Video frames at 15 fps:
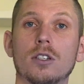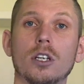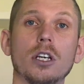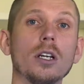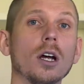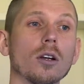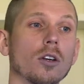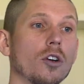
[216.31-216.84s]
So
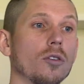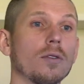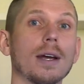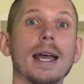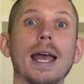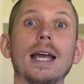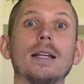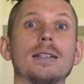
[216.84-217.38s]
you're not
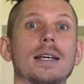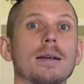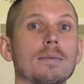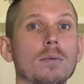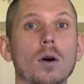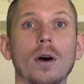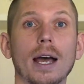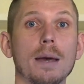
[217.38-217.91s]

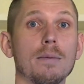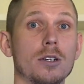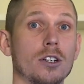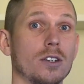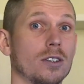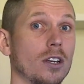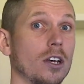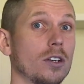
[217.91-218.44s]
creating more
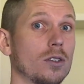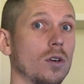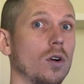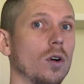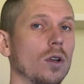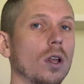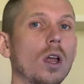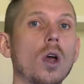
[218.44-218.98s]
images at
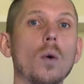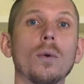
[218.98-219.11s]
all,